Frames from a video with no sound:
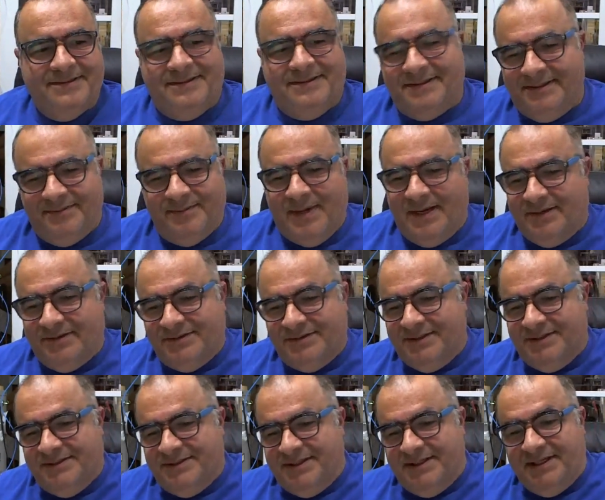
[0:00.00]
The mouse
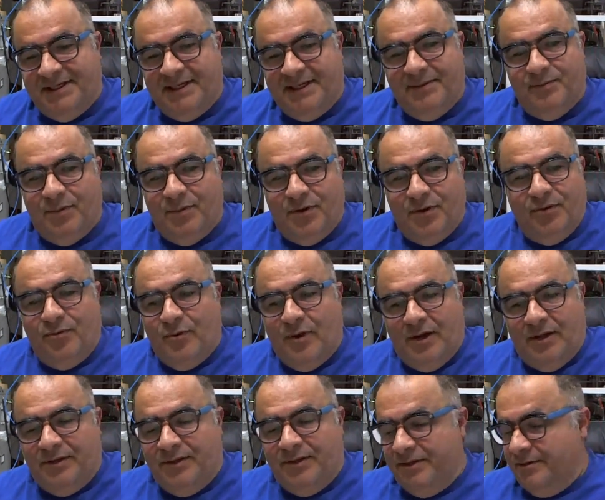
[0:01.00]
is in limbo
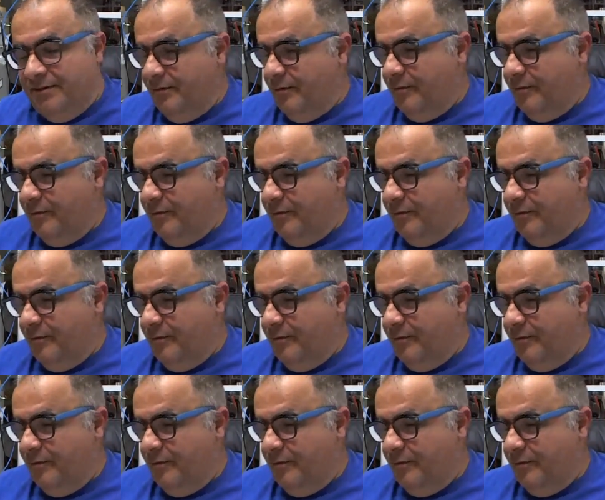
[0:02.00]
while the